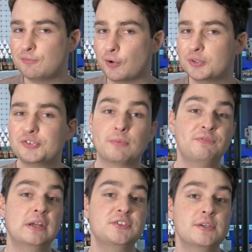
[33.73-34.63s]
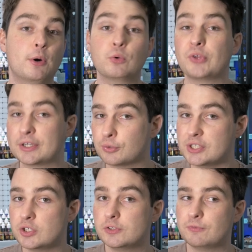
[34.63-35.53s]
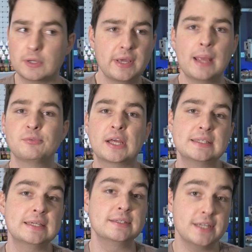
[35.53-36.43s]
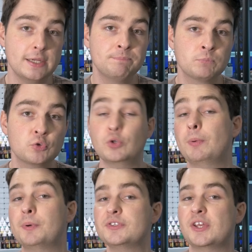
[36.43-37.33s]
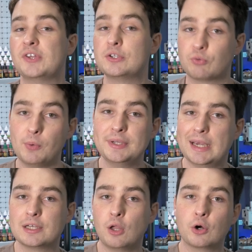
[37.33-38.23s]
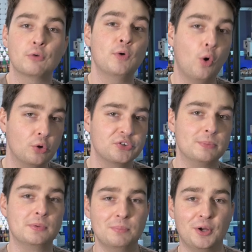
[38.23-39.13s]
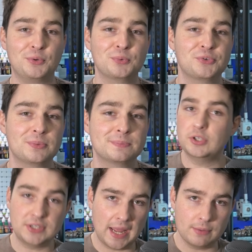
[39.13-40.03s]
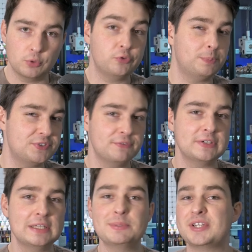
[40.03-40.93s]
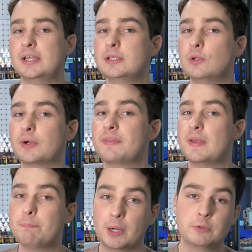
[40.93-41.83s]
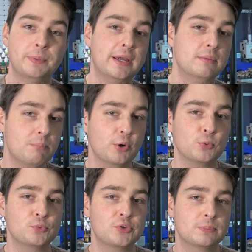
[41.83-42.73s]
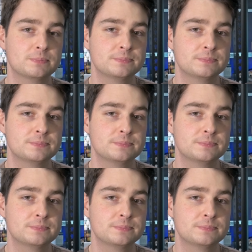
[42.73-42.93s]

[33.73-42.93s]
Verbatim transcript: focused on fantasy models and creatures for games like D&D, Super Prints has a growing catalogue of awesome models. Today we'll specifically be taking a look at their bugbear models.